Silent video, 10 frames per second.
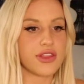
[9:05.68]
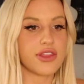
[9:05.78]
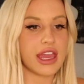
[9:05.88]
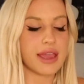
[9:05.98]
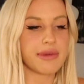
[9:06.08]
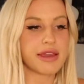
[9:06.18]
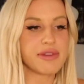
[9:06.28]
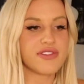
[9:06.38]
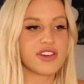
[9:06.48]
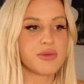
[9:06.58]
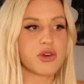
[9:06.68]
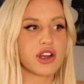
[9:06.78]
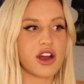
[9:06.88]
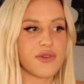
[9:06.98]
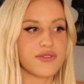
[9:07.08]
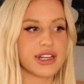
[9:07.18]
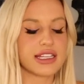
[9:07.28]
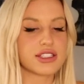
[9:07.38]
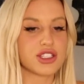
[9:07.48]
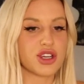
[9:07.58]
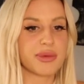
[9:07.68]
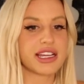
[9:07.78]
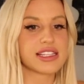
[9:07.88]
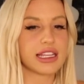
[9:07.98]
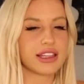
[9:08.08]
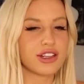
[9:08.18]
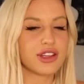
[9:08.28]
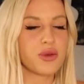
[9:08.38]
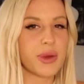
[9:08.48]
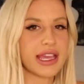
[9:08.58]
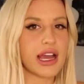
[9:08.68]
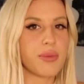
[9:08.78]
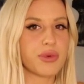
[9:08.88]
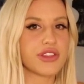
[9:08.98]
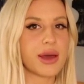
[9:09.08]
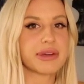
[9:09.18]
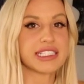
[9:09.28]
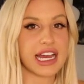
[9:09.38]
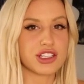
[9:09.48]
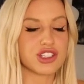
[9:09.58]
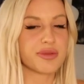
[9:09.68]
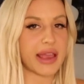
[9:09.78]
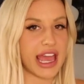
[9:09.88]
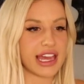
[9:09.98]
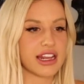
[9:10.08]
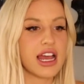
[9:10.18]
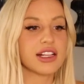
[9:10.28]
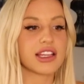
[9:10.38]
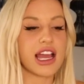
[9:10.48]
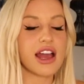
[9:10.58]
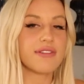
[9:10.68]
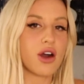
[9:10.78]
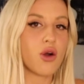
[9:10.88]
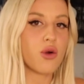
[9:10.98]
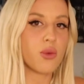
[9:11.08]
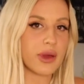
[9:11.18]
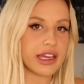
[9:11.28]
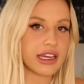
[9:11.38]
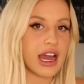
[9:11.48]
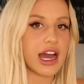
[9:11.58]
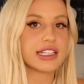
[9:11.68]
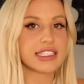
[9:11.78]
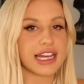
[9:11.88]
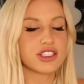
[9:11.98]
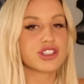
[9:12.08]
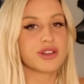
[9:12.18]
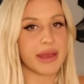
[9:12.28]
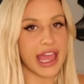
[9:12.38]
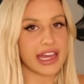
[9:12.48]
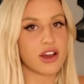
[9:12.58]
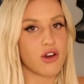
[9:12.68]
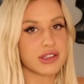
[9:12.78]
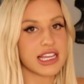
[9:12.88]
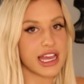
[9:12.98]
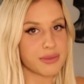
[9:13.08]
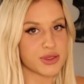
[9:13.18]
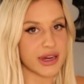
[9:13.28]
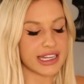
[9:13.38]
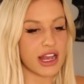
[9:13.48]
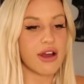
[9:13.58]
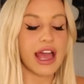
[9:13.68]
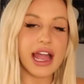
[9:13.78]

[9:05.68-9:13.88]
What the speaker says: They make me feel more confident and secure because I literally wake up with them attached to my head. Like, I have a whole wig attached to my head at all times right now,